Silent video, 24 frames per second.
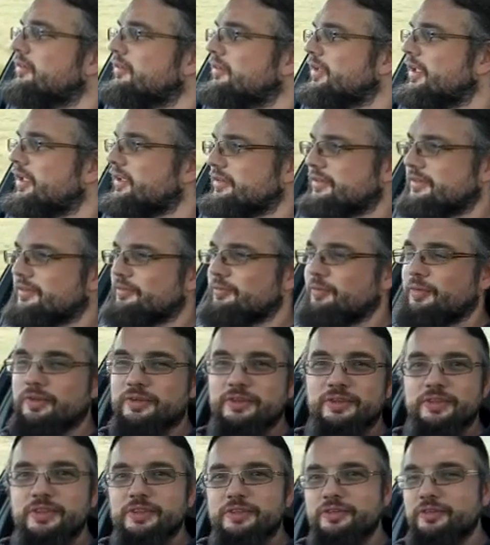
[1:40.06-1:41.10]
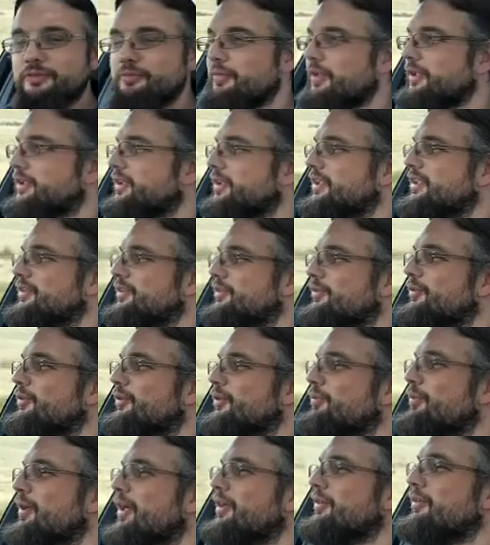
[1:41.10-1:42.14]
That's what Citroen Magic is all
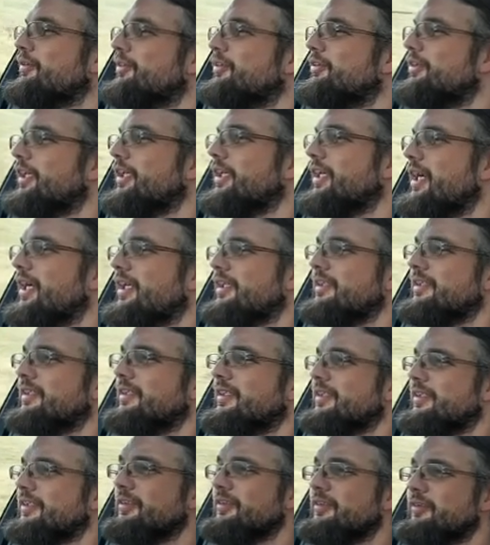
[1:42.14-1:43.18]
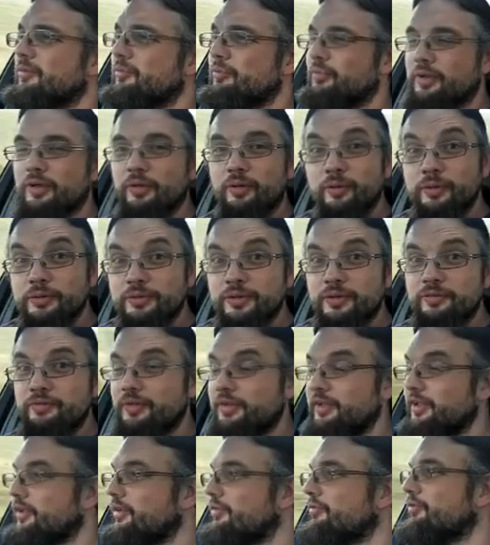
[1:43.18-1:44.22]
about. Great handling, but also
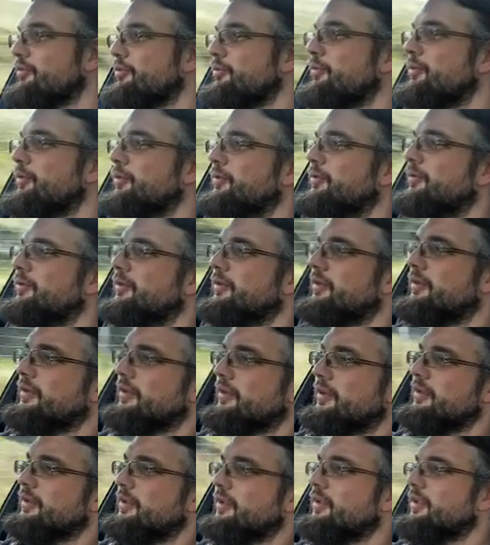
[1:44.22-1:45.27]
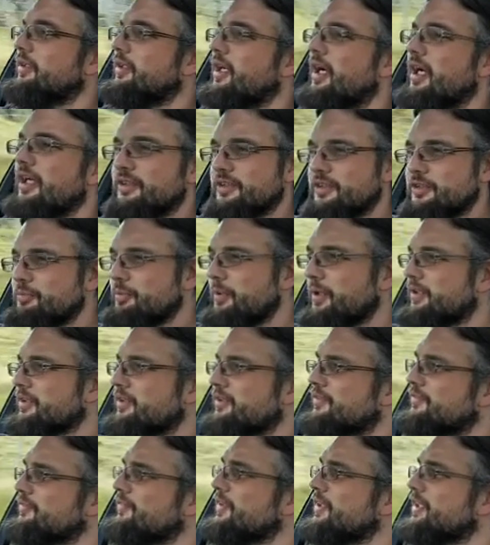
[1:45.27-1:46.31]
very comfortable. I suspect the
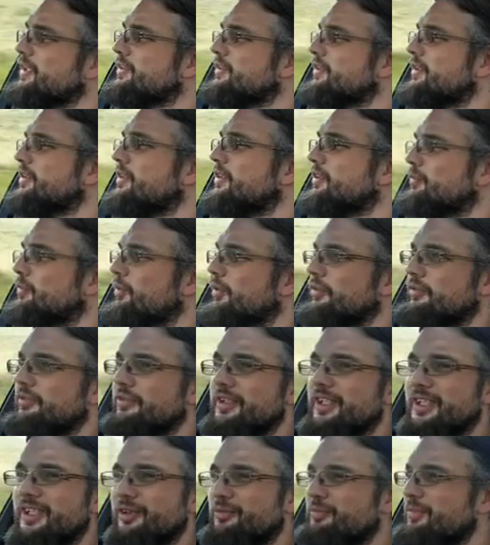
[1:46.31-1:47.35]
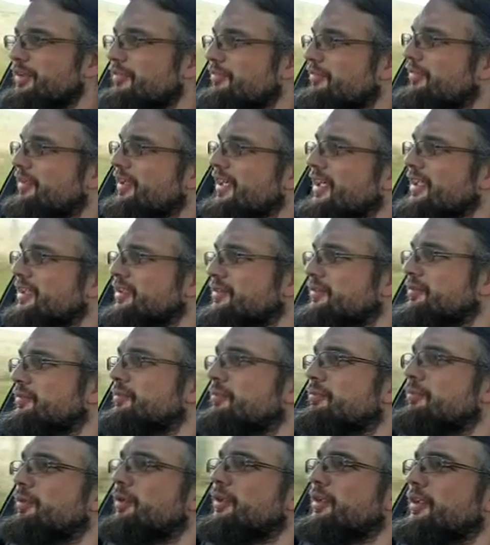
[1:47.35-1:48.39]
spheres on this one are a little bit flat,
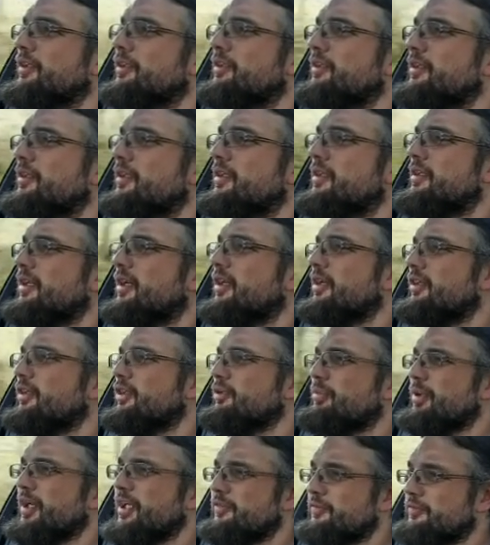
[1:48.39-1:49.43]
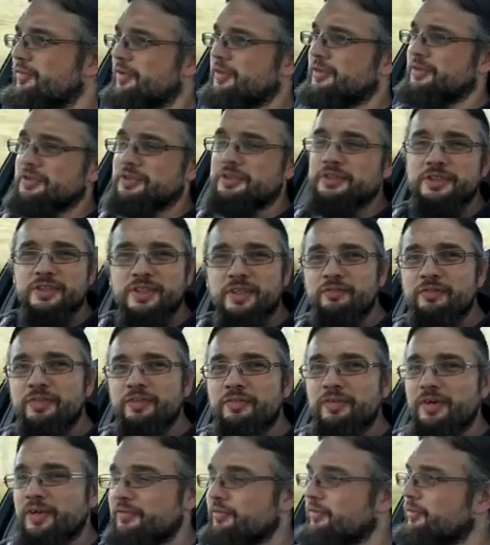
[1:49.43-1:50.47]
but I only paid
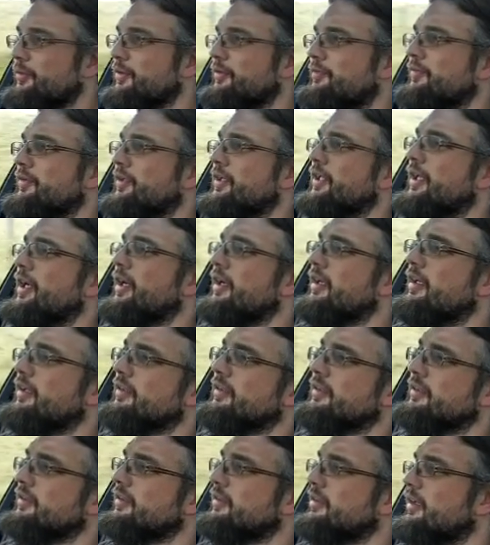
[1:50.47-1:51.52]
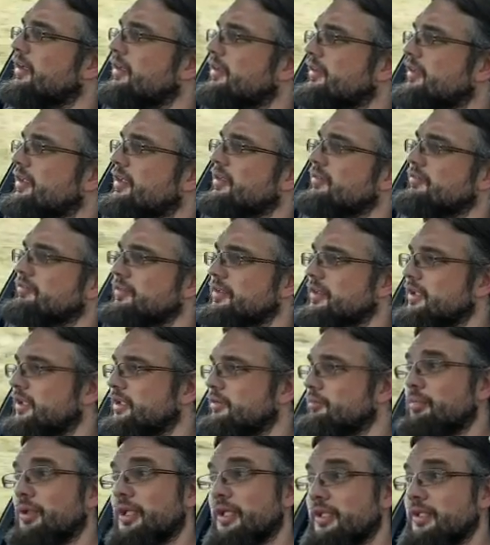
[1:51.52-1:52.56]
375 quid for the car and I can't really
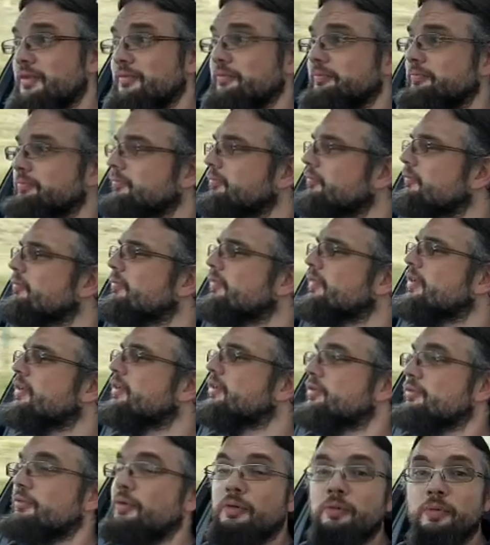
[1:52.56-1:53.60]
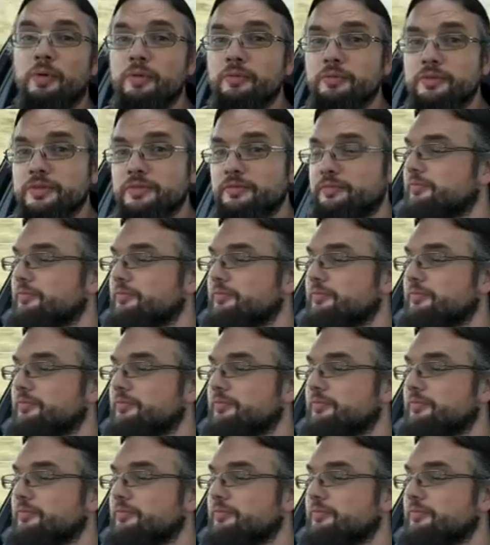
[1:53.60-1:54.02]
complain, so I won't.